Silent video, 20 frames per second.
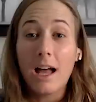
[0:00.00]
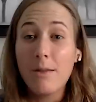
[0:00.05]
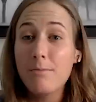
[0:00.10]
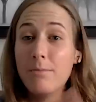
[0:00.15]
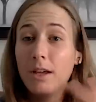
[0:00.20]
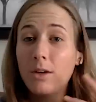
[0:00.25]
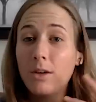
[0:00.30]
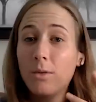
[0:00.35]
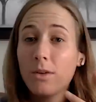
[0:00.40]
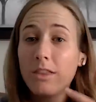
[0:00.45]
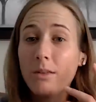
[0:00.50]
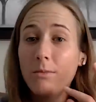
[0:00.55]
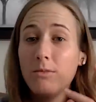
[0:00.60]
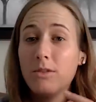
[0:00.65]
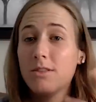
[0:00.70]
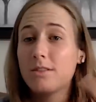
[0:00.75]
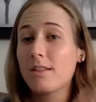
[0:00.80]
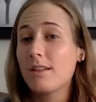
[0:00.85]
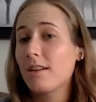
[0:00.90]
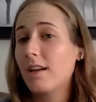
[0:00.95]
I'm big with the
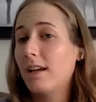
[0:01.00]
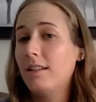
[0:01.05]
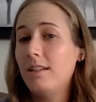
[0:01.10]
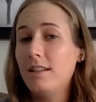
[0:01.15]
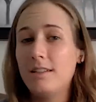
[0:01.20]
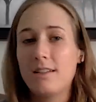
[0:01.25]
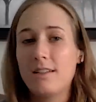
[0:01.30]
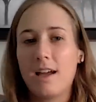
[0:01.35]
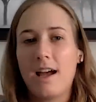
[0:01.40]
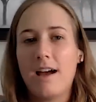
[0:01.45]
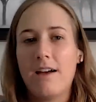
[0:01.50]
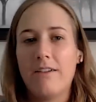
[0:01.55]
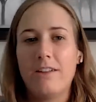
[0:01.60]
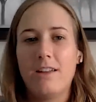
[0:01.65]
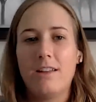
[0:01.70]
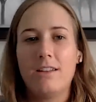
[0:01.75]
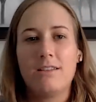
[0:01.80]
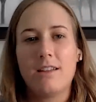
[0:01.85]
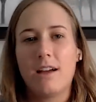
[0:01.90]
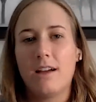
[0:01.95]
music. I need to have
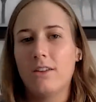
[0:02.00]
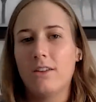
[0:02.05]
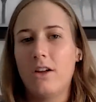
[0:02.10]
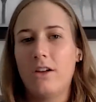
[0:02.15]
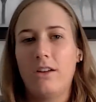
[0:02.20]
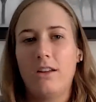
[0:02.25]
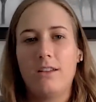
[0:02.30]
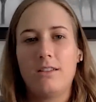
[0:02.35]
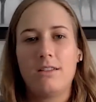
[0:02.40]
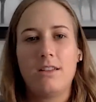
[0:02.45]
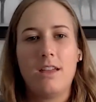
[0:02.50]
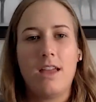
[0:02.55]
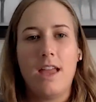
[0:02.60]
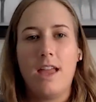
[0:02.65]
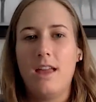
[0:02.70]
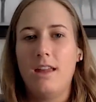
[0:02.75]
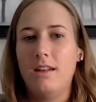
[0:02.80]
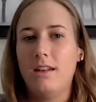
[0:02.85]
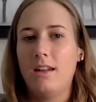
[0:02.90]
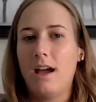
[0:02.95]
it downloaded
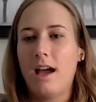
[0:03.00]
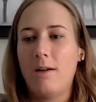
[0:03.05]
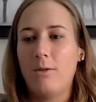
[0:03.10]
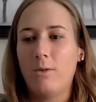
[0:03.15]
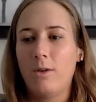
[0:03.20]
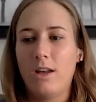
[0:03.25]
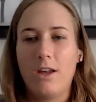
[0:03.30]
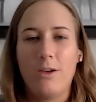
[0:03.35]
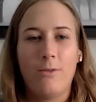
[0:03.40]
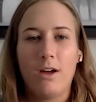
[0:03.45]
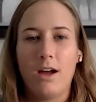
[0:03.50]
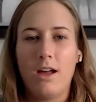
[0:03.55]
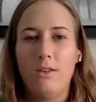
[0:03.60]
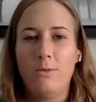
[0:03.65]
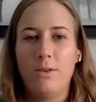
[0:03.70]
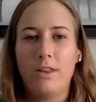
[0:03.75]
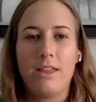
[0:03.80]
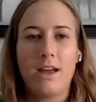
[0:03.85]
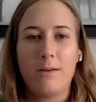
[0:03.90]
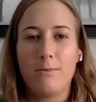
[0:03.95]
and I want to
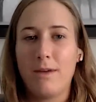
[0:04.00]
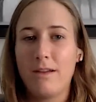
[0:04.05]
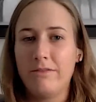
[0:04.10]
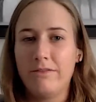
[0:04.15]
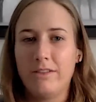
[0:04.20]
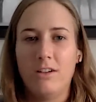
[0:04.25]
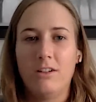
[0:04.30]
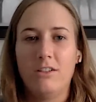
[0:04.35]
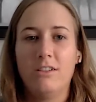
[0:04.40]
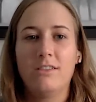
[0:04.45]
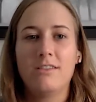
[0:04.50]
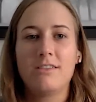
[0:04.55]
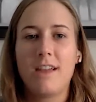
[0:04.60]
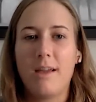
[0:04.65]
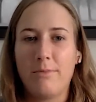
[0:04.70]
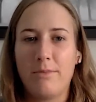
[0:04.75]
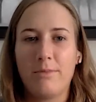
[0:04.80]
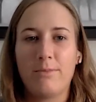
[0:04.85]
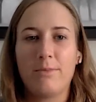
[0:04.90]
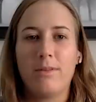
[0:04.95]
run without my phone
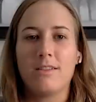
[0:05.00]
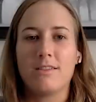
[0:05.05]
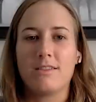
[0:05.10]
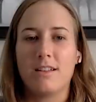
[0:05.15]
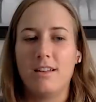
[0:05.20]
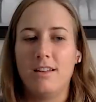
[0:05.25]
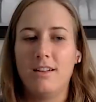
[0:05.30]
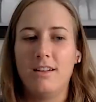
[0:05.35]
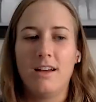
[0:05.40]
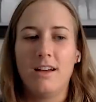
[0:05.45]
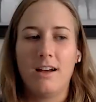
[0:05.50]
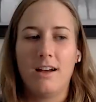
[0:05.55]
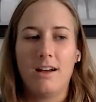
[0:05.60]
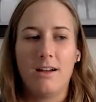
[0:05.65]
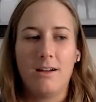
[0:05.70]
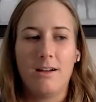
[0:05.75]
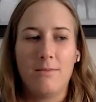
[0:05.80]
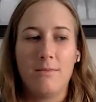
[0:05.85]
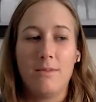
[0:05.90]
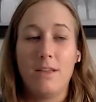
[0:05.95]
type of person.
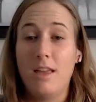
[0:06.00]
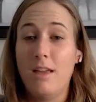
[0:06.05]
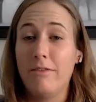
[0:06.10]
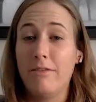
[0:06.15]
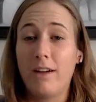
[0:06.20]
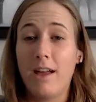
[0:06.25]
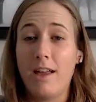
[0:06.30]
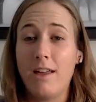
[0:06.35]
Um, if